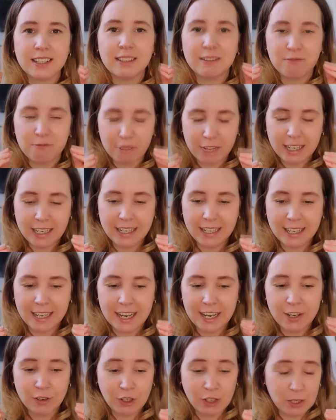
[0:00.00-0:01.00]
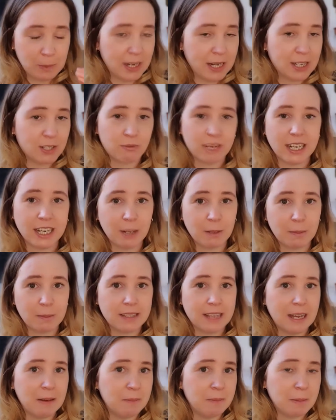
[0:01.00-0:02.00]
really annoyed me, and it's really
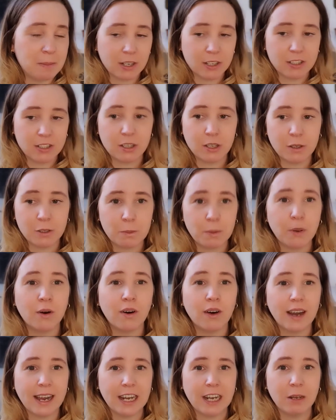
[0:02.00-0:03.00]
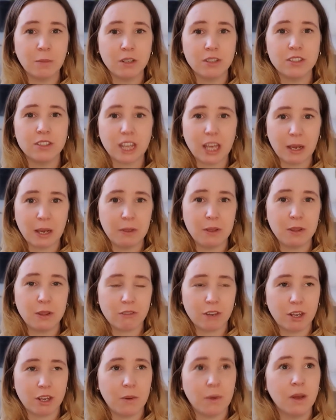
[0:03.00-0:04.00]
upset me because those poor animals are going
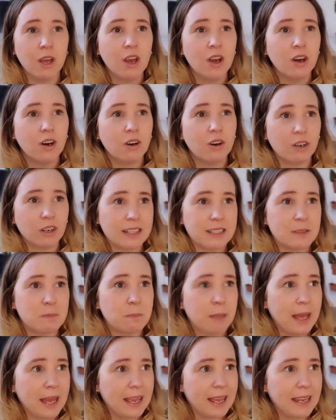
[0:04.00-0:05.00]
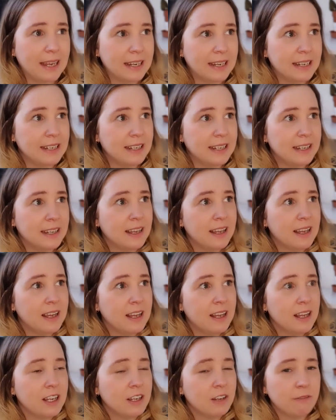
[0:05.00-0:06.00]
through all of this pain
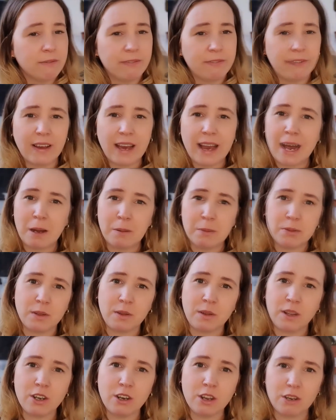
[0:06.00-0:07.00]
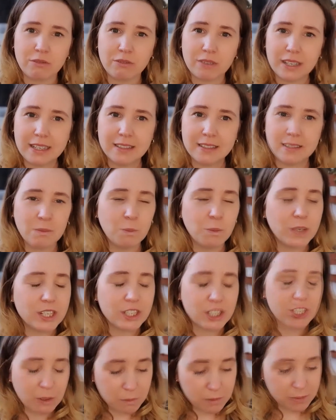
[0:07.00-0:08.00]
for absolutely no reason. We
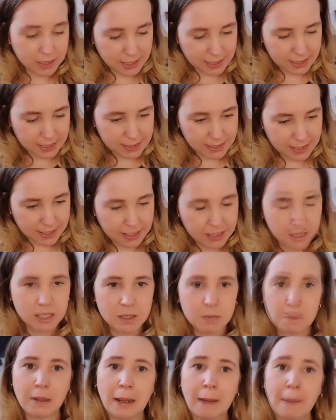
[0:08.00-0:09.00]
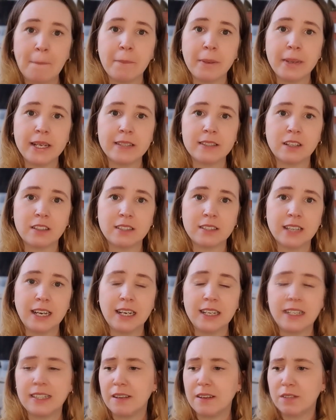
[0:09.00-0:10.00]
don't need it. There's plant-based
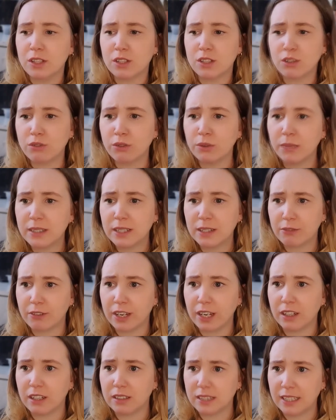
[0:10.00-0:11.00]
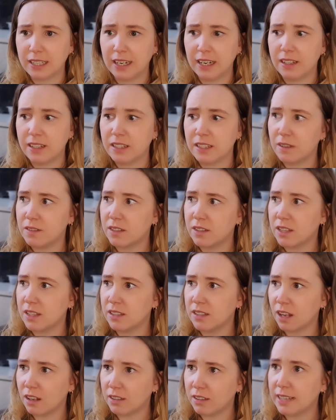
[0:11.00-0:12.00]
alternatives, there's cruelty-free alternatives, there's
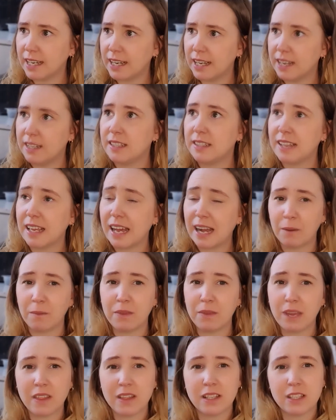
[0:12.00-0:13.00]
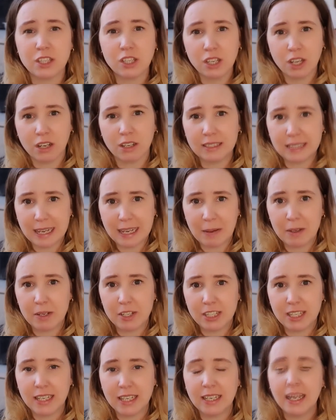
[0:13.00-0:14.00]
alternatives out there that's not
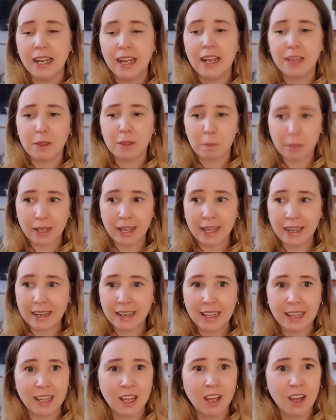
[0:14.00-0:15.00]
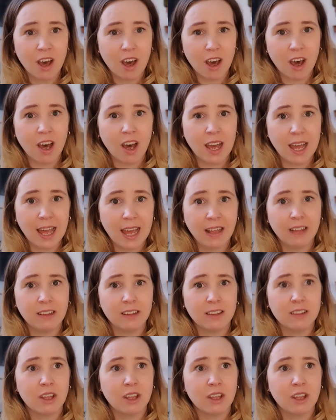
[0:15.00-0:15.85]
damaging the planet, our health,